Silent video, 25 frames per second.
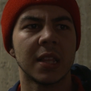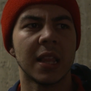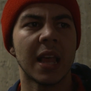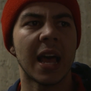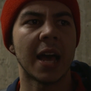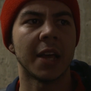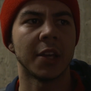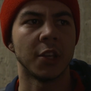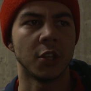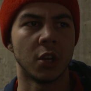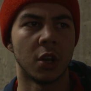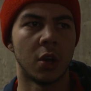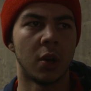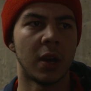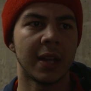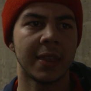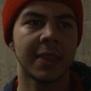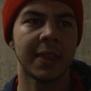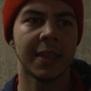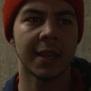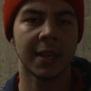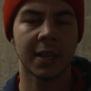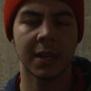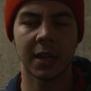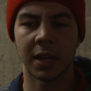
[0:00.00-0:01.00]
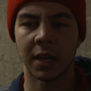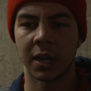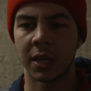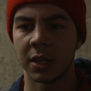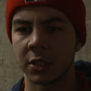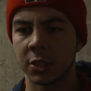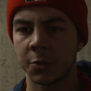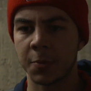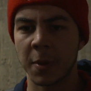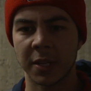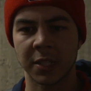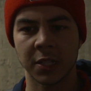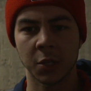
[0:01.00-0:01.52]
a lot, you know. I think
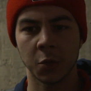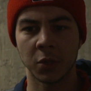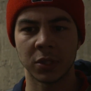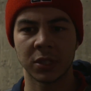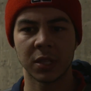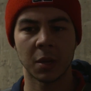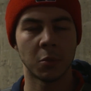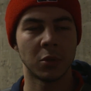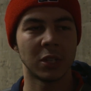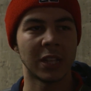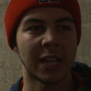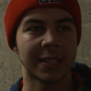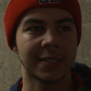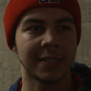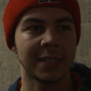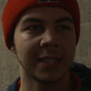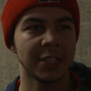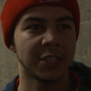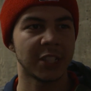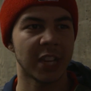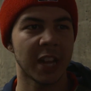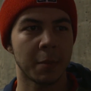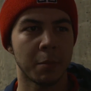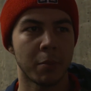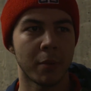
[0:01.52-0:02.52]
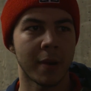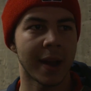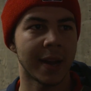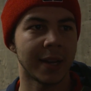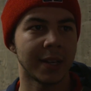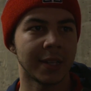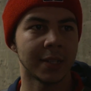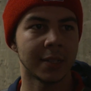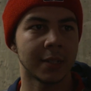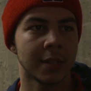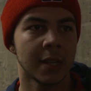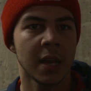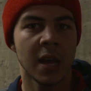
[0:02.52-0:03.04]
especially with someone like TJ,
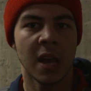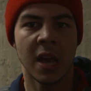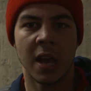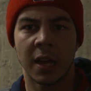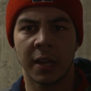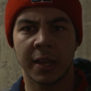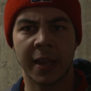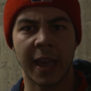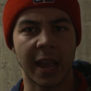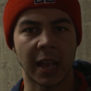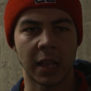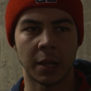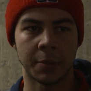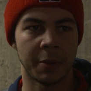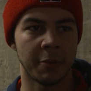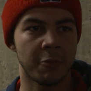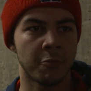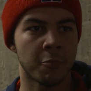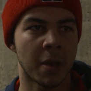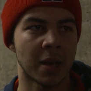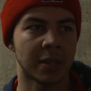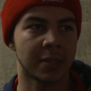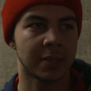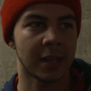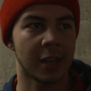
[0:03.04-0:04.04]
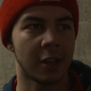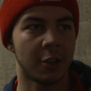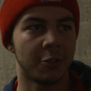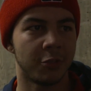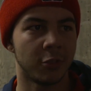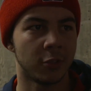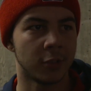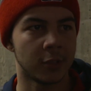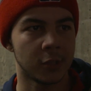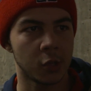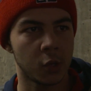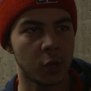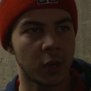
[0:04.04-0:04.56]
Brandon, Caleb, even myself,
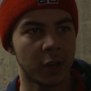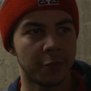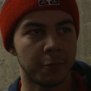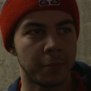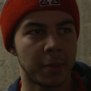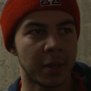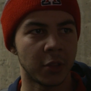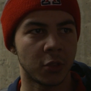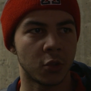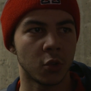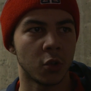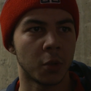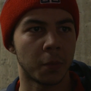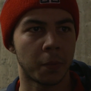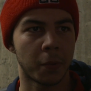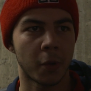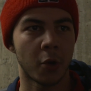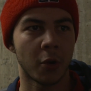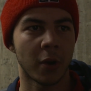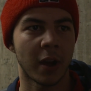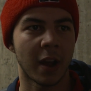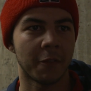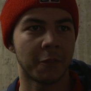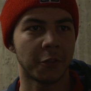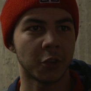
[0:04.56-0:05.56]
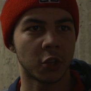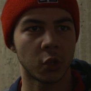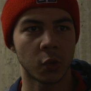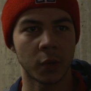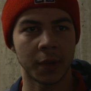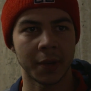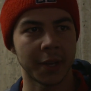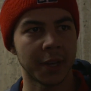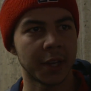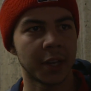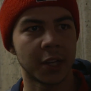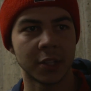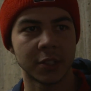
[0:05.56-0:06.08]
who have been through the program for 3
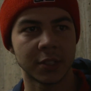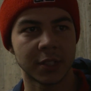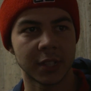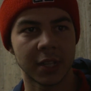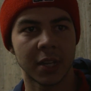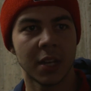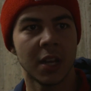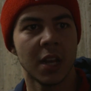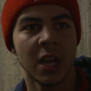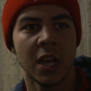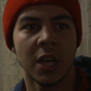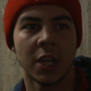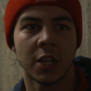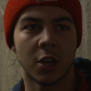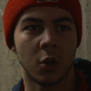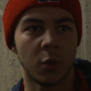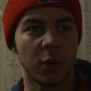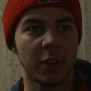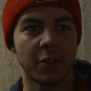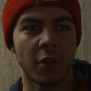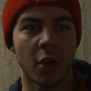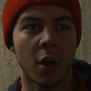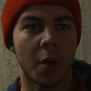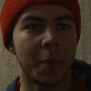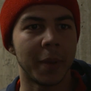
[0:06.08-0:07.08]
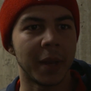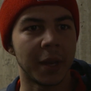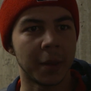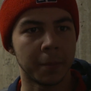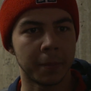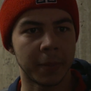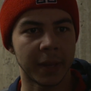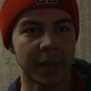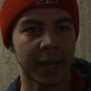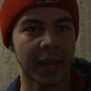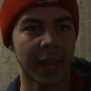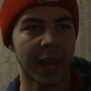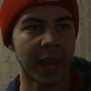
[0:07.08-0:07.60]
years. And, you know, we've all been
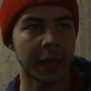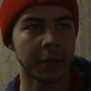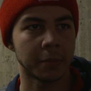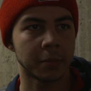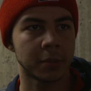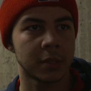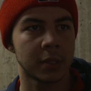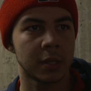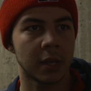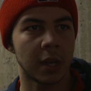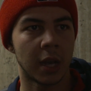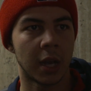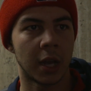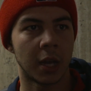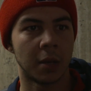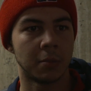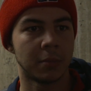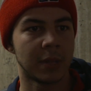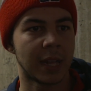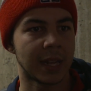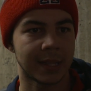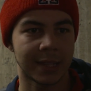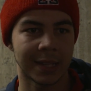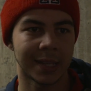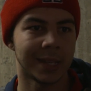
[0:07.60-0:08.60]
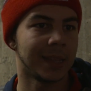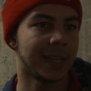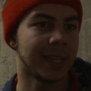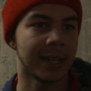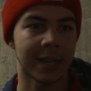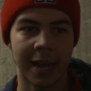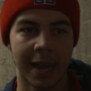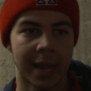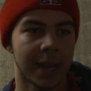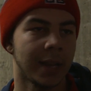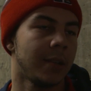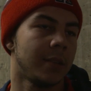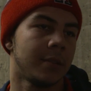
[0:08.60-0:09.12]
in big games, like the
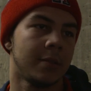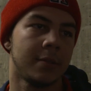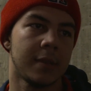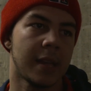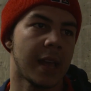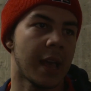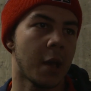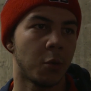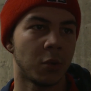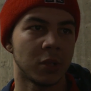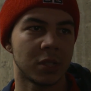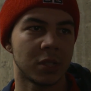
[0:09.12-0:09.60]
Elite Eight at